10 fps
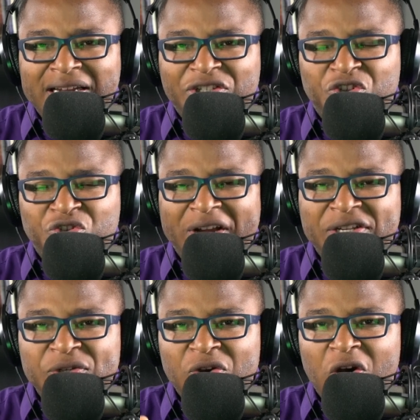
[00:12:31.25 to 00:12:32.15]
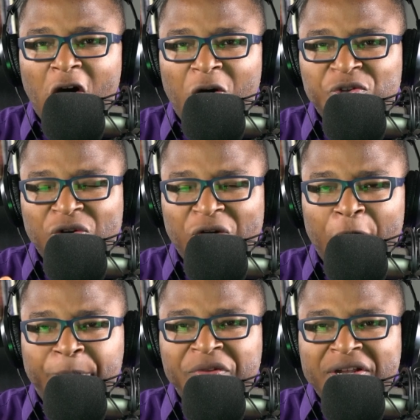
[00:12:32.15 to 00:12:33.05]
That stress has caused
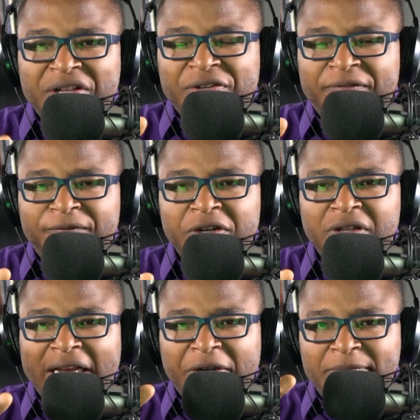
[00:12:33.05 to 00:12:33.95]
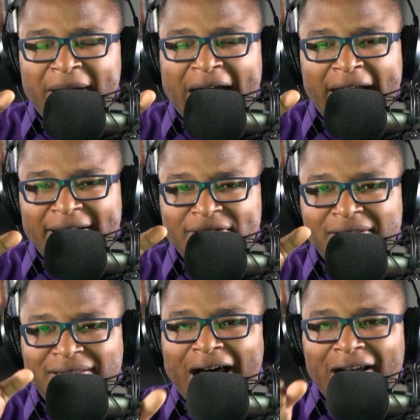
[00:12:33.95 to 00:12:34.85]
her to feel like her mind is
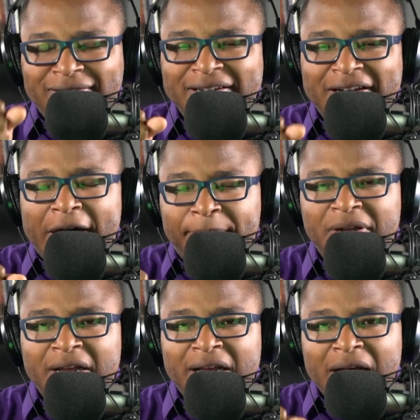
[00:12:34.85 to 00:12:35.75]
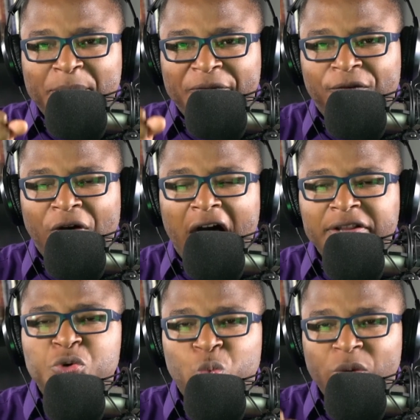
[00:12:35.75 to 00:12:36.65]
locked up. But
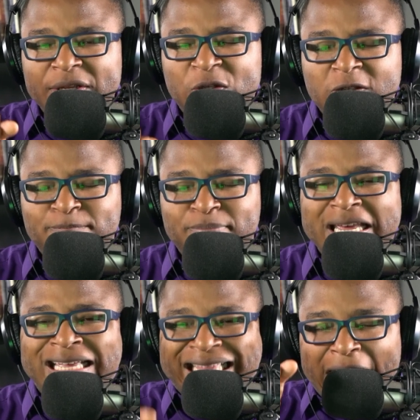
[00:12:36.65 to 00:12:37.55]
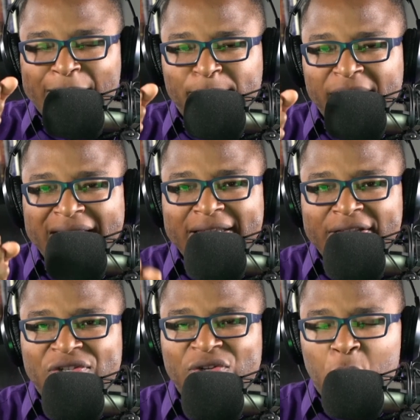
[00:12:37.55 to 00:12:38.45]
Father, we speak that
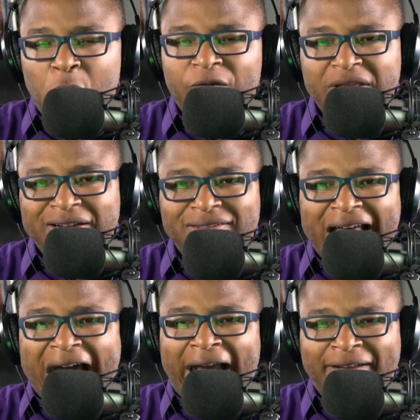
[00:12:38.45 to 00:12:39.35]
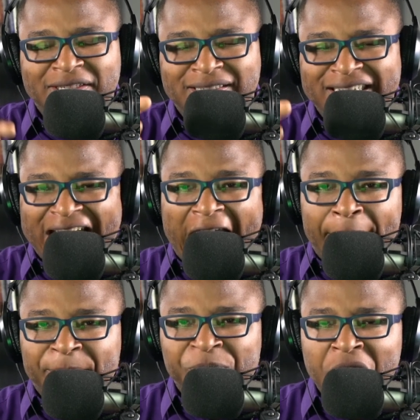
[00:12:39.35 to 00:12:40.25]
peace over their lives today.